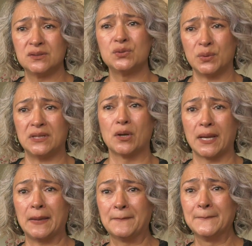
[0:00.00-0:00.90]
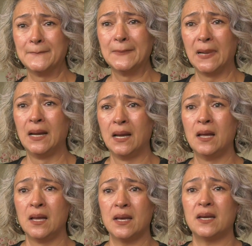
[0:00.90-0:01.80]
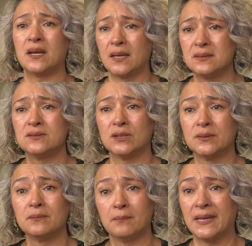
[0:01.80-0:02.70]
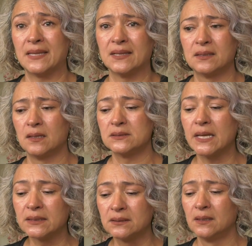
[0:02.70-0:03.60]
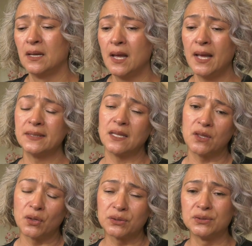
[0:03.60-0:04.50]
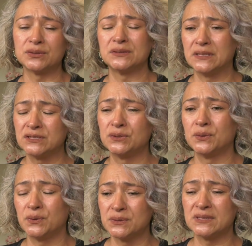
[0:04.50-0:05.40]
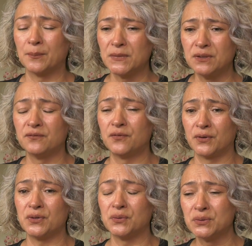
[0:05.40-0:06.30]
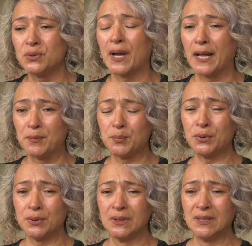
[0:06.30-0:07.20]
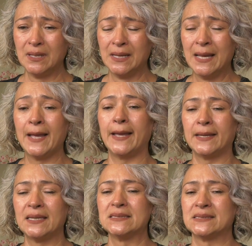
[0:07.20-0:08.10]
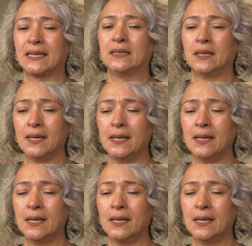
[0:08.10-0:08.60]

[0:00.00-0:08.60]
doing on him. And I told my dad that the doctor needs to do something for you to help you. And he said,